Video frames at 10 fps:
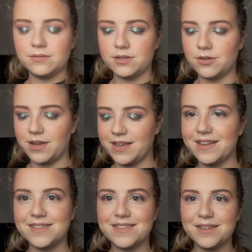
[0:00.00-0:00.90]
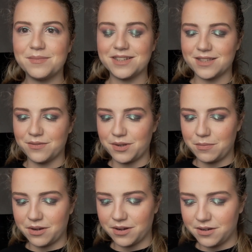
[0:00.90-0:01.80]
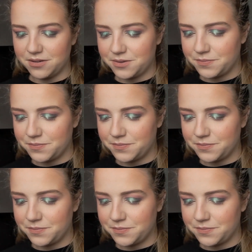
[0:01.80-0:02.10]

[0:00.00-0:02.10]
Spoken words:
so I can see myself in the mirror.